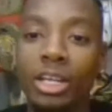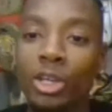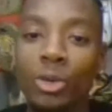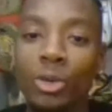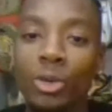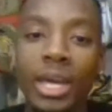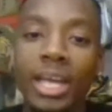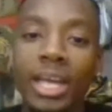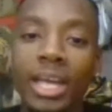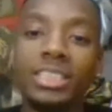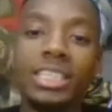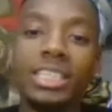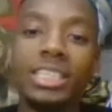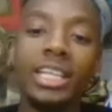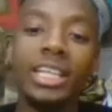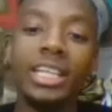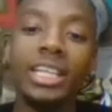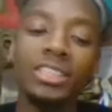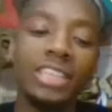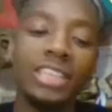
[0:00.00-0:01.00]
You can't
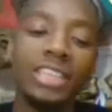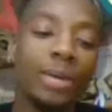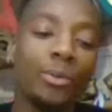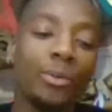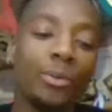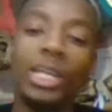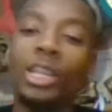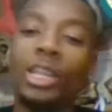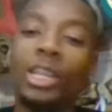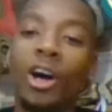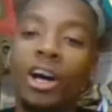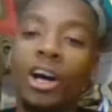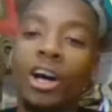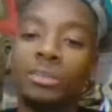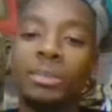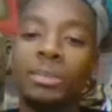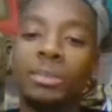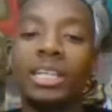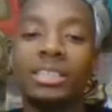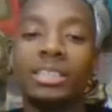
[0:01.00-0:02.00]
sit there and say we
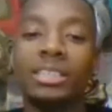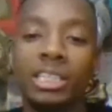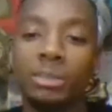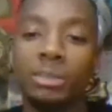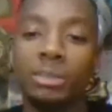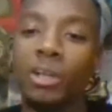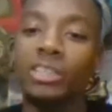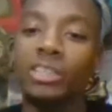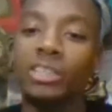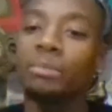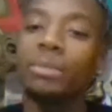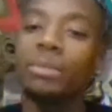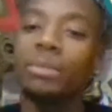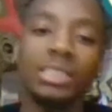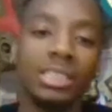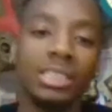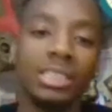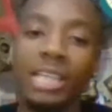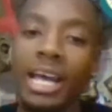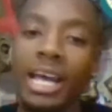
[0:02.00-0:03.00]
lost because this person
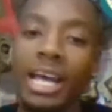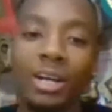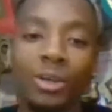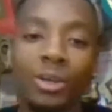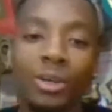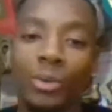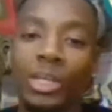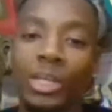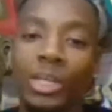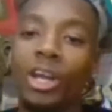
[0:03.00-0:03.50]
missed a tackle.